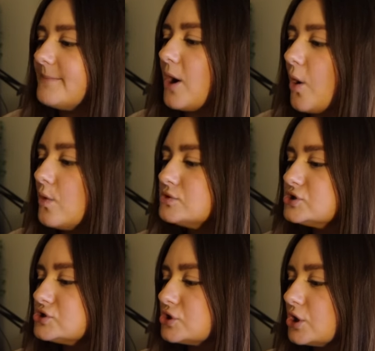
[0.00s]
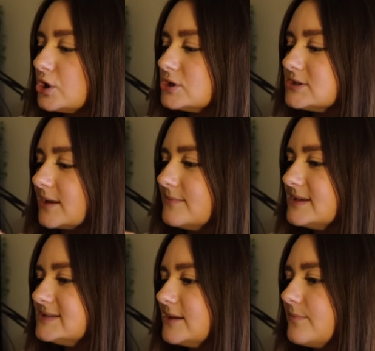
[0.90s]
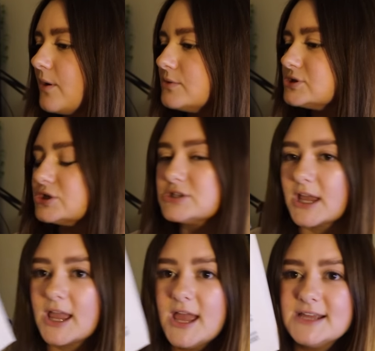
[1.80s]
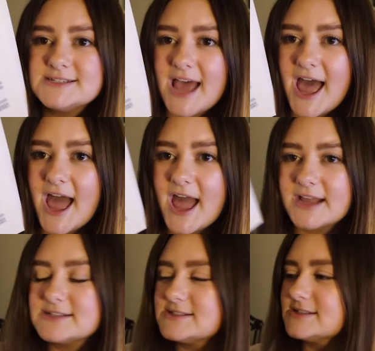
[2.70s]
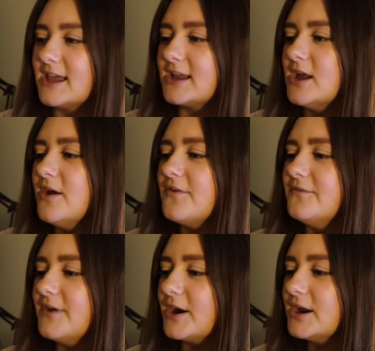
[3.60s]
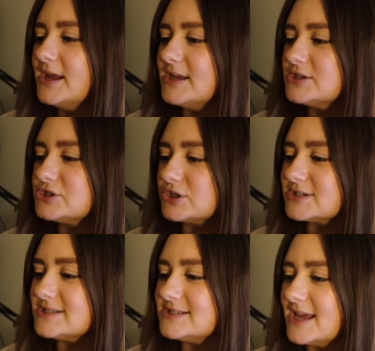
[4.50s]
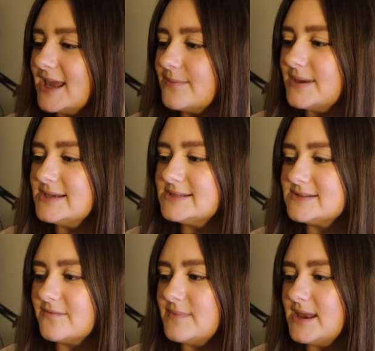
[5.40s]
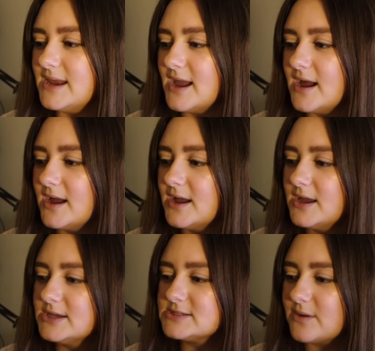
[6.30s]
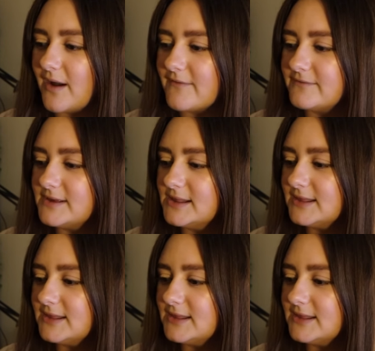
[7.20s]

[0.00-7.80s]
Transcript: posters, like missing posters, like texts, like very interesting pieces of media. So I feel